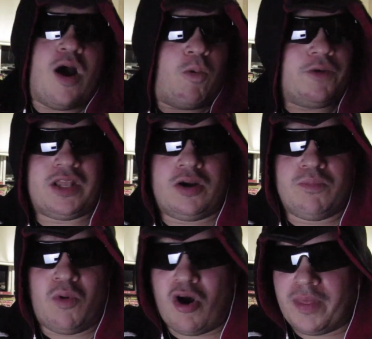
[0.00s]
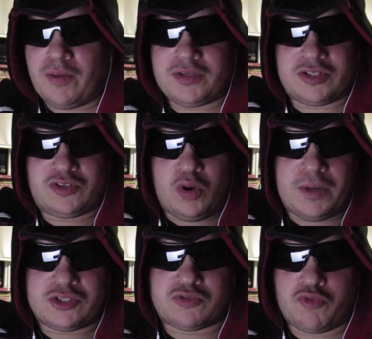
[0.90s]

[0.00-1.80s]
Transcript: once I learned more, there was just so much